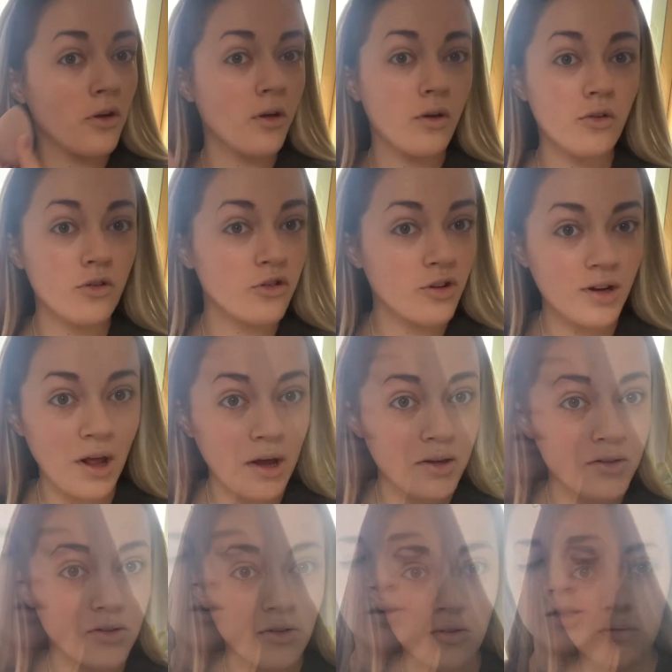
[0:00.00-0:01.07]
She
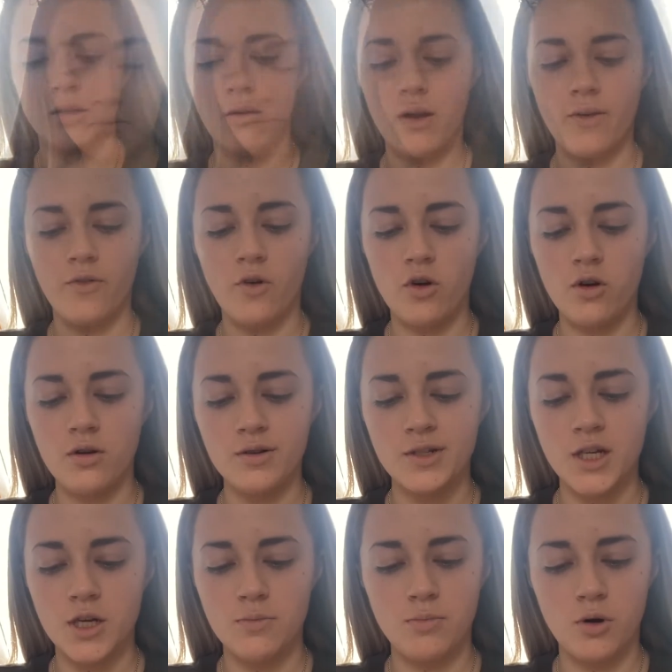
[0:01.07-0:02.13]
nice. So I've
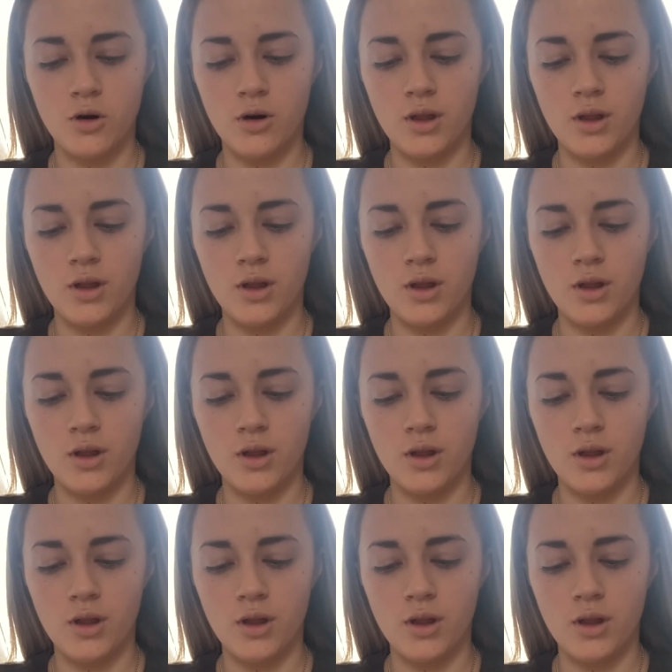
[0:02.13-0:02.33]
also bought